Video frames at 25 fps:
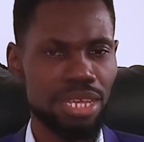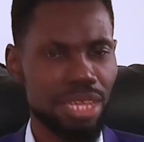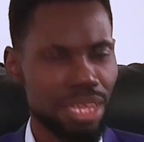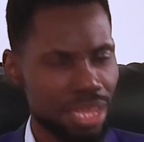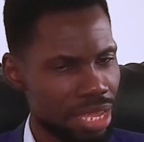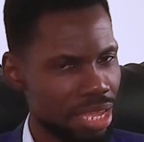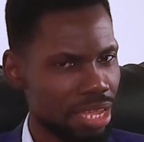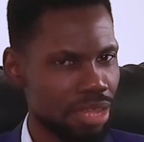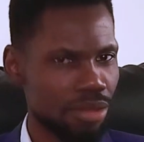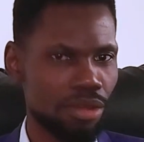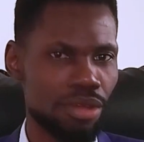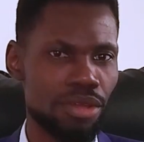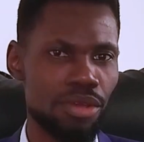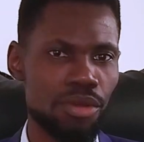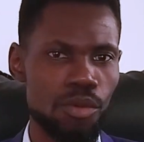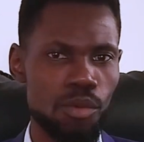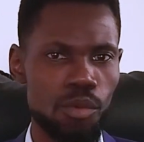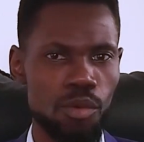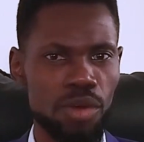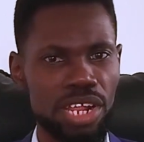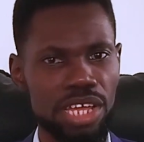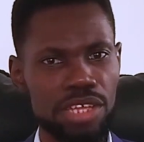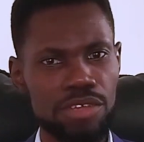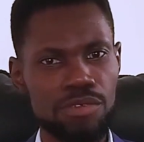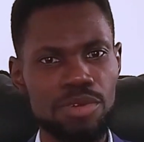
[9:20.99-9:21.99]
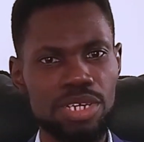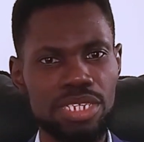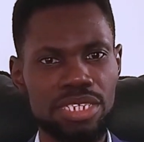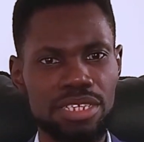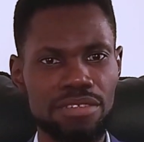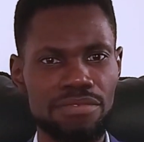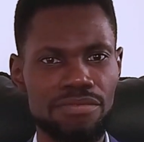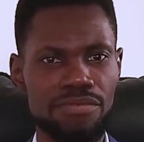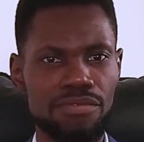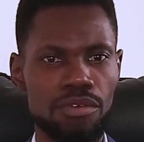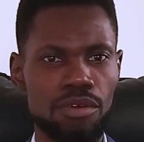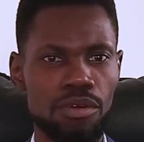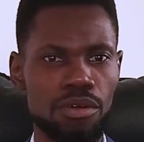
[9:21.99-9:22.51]
Hey, what are you
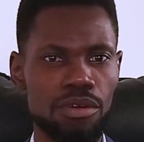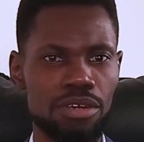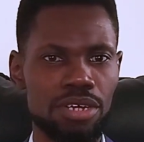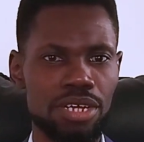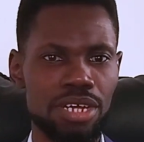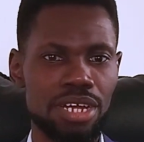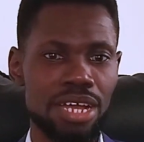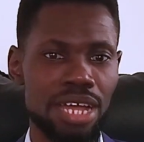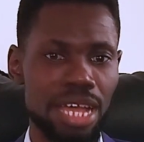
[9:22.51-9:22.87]
waiting for?